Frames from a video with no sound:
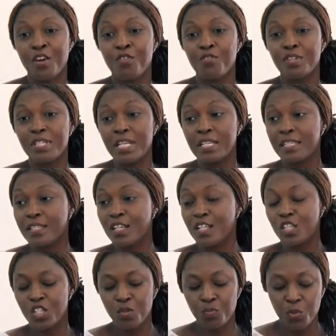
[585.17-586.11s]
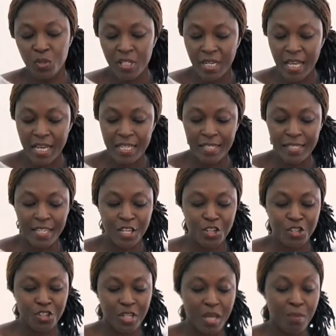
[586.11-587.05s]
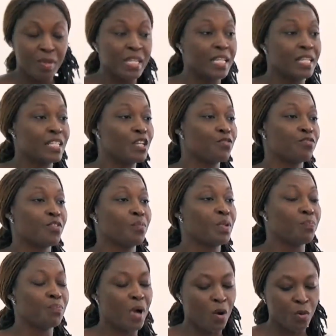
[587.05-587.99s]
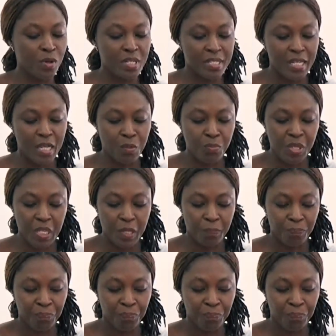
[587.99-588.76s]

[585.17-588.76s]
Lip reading: resistance to brutalization, emanating from the powers that be.